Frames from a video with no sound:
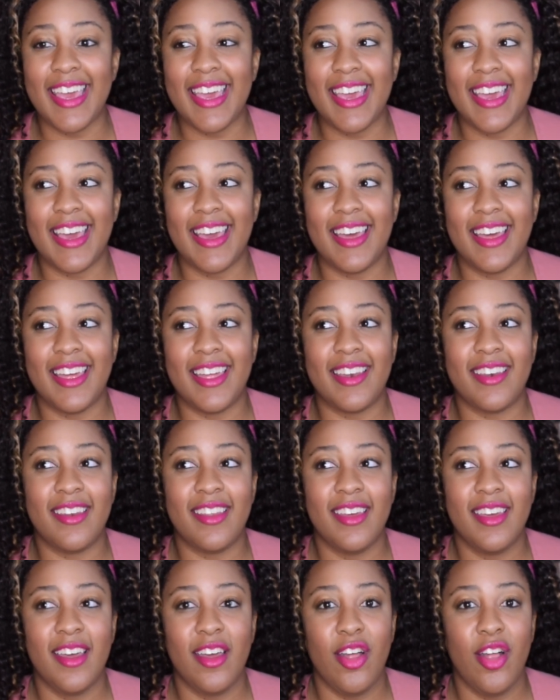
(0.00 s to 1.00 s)
And
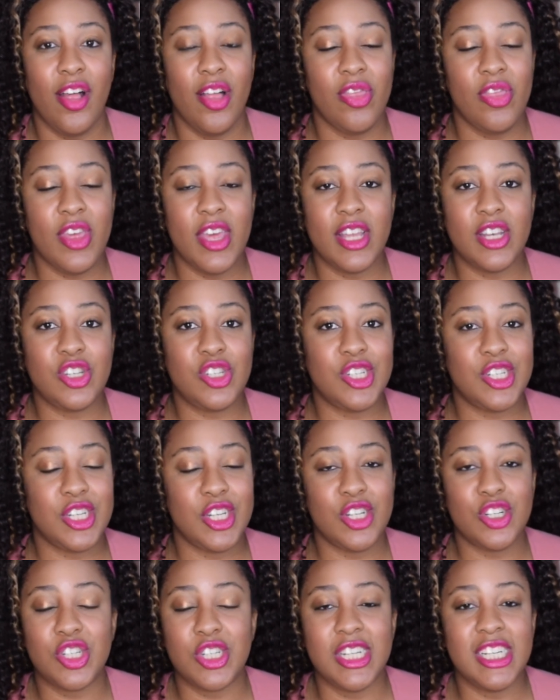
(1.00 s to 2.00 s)
then
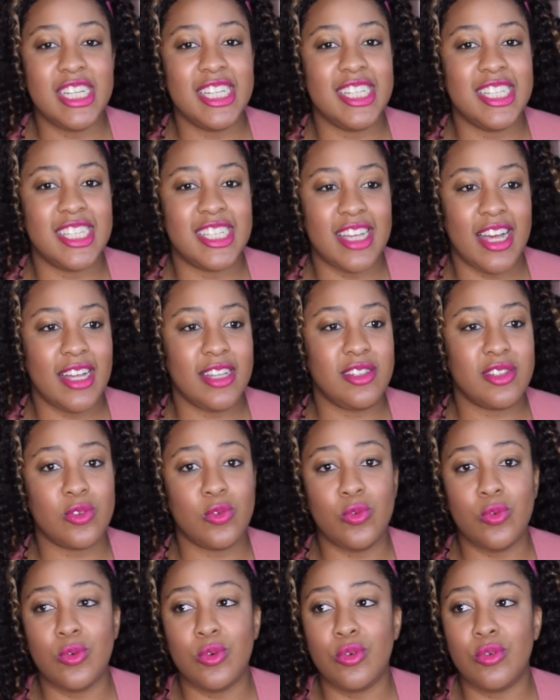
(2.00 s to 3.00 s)
here she is at
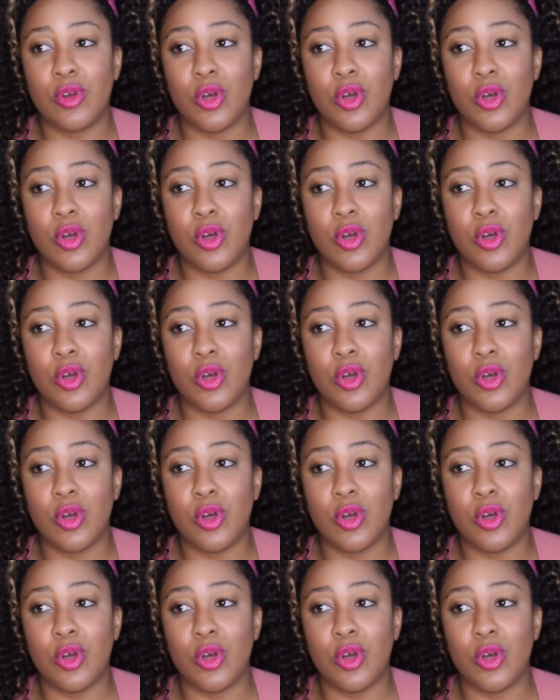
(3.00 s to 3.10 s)
school,